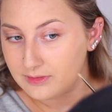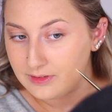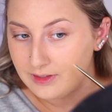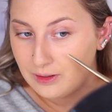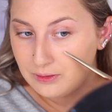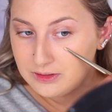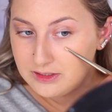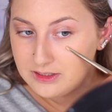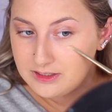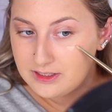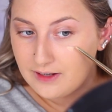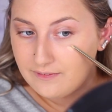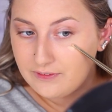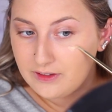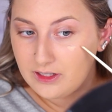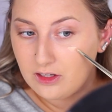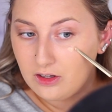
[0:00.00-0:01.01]
That was
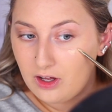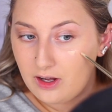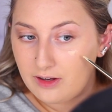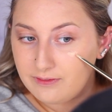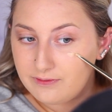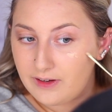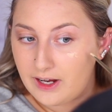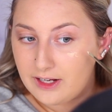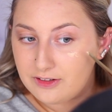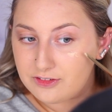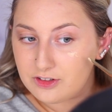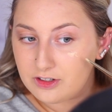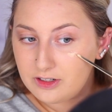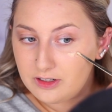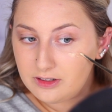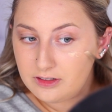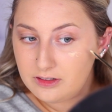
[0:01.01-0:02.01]
definitely a lot
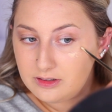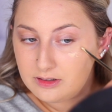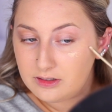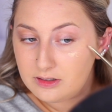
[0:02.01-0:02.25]
faster,